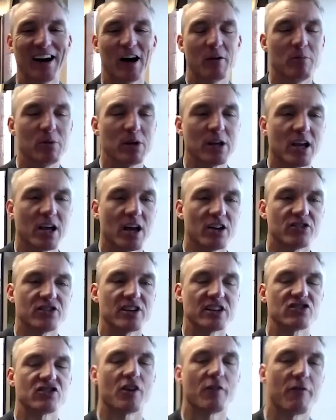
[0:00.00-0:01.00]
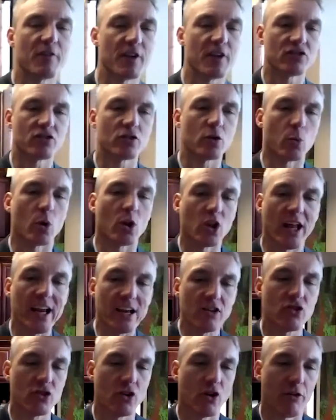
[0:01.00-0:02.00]
because it's the
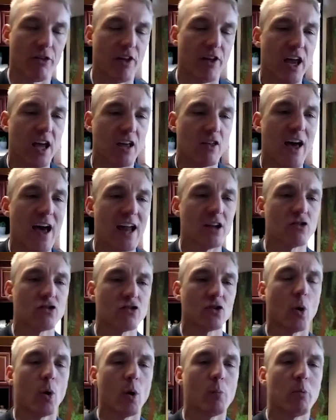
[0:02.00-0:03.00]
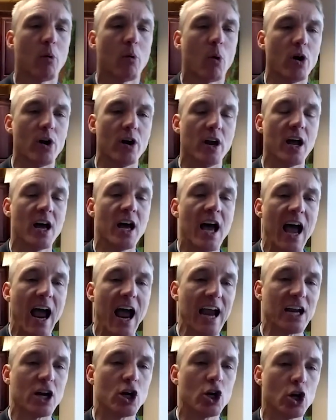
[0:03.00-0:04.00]
relational thing that is so important.
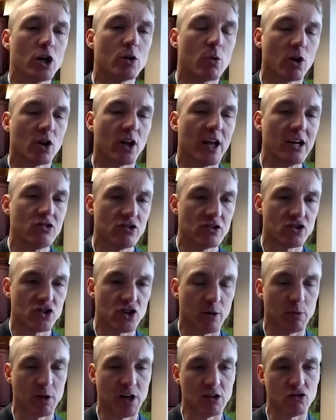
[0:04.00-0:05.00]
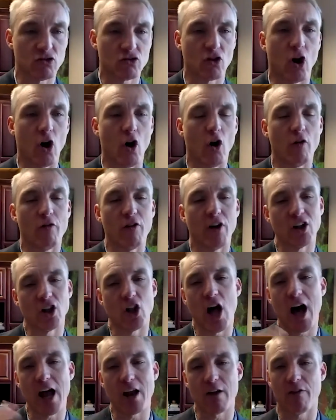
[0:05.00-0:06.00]
A good relationship can solve a
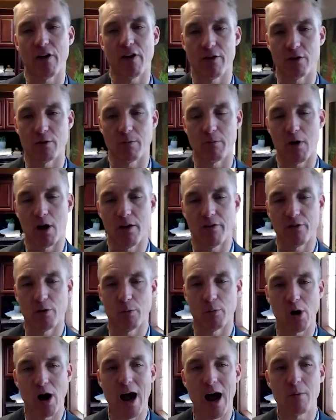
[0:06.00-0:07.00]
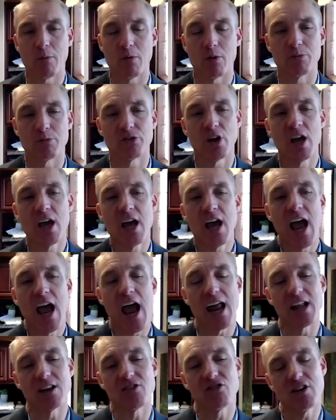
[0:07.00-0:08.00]
lot of other problems.
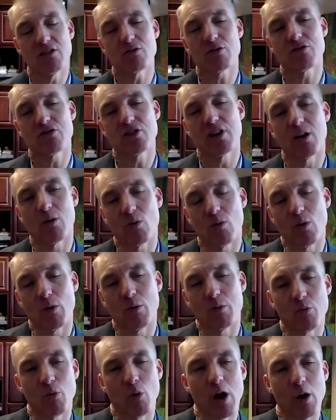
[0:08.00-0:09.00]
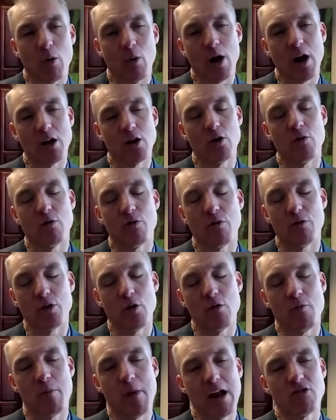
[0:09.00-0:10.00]
And it's interesting what you've
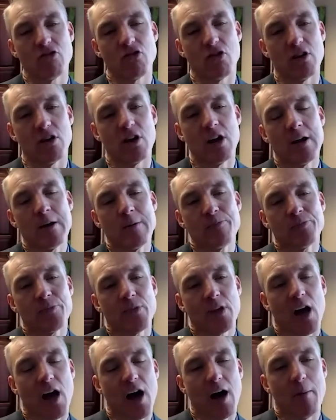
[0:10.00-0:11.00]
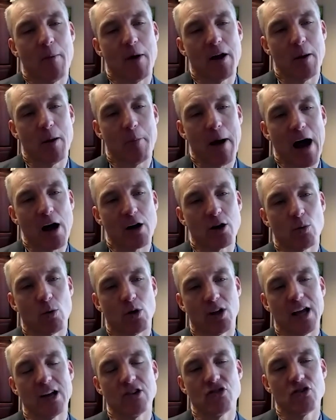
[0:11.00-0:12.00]
mentioned about your
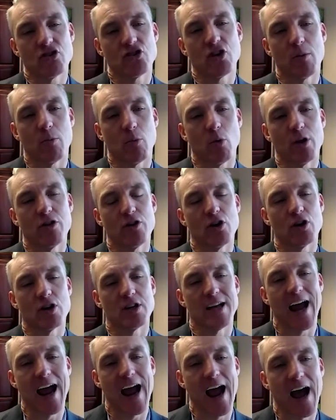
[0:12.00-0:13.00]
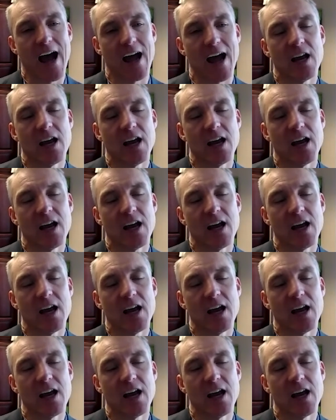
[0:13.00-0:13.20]
relationship with your dad.